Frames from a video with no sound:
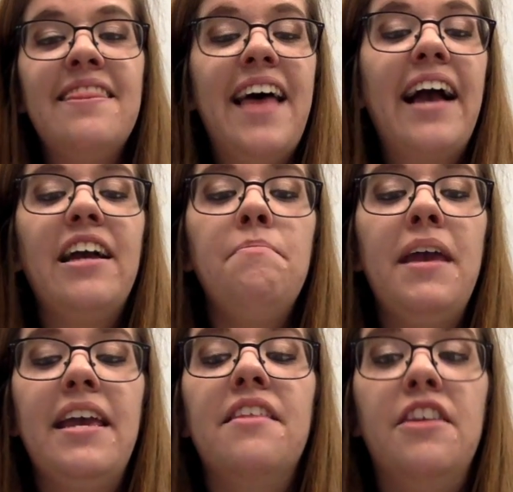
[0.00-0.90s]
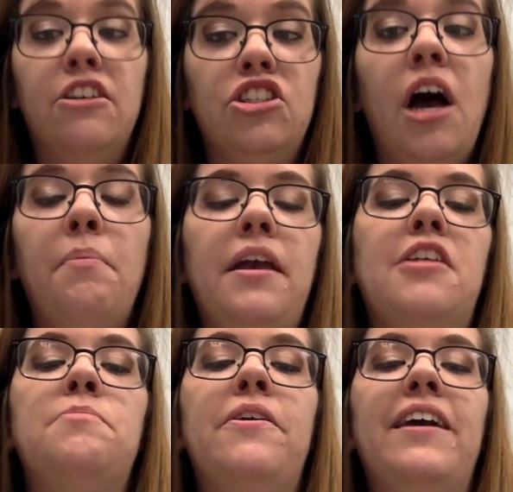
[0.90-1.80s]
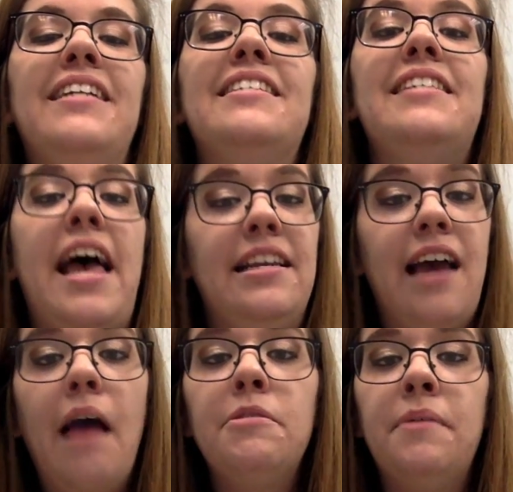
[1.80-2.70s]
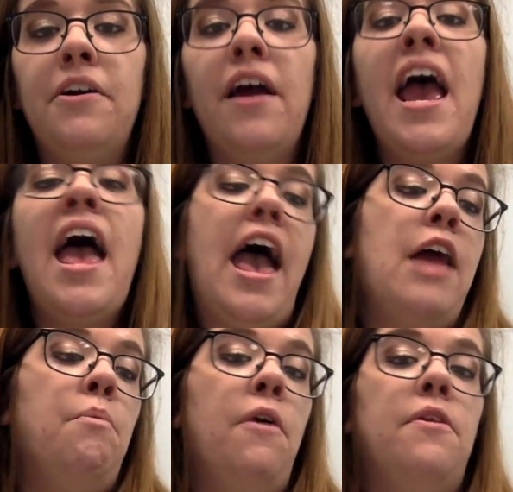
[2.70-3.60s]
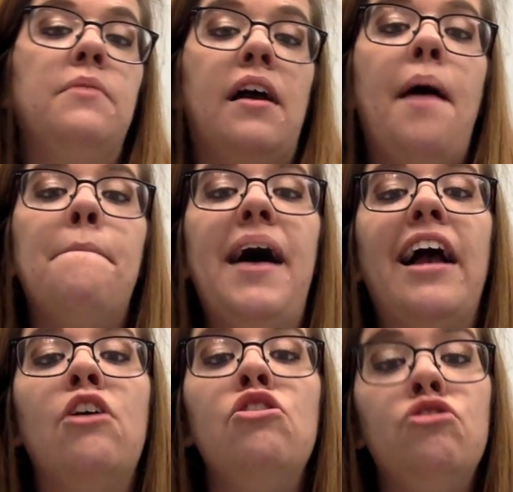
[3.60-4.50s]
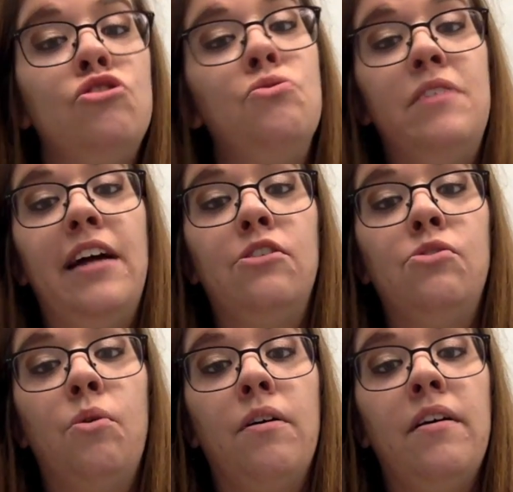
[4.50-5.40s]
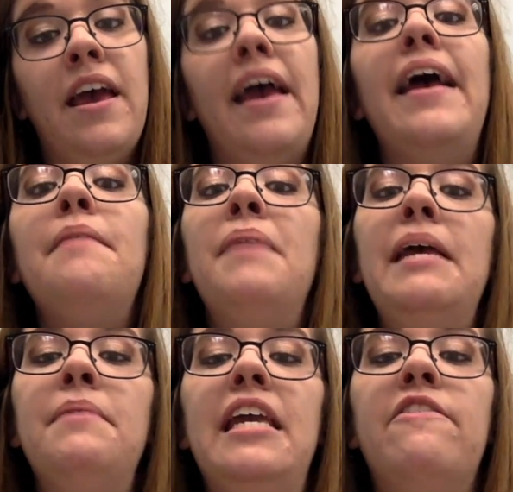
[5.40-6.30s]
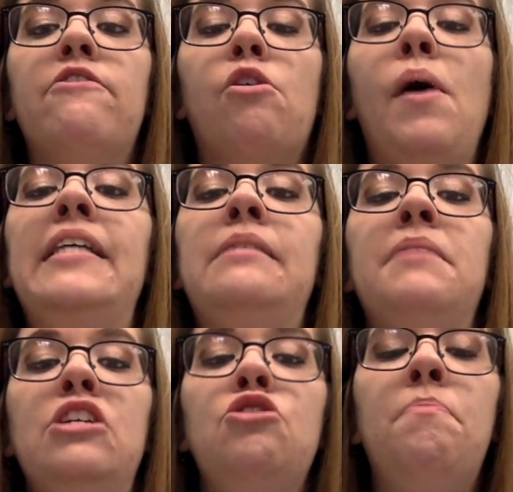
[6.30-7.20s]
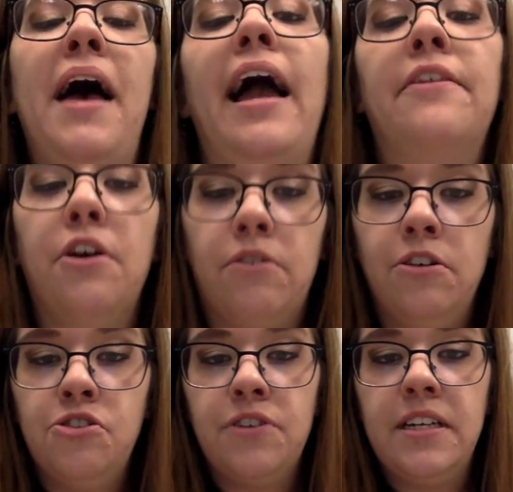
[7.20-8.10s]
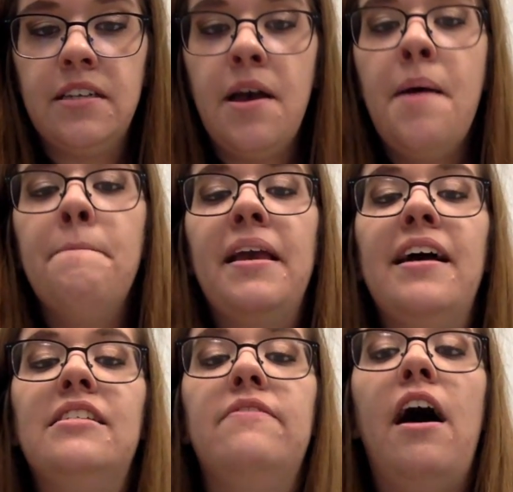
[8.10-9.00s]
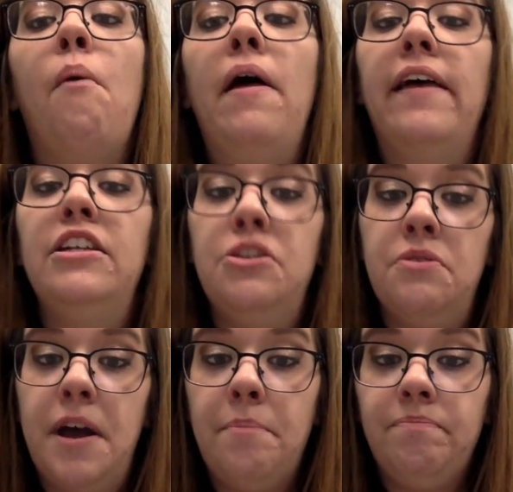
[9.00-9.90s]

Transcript: That could make their shopping experience 10 times better and want them to come back to that store and maybe even request me to bag their groceries because of how well I do them.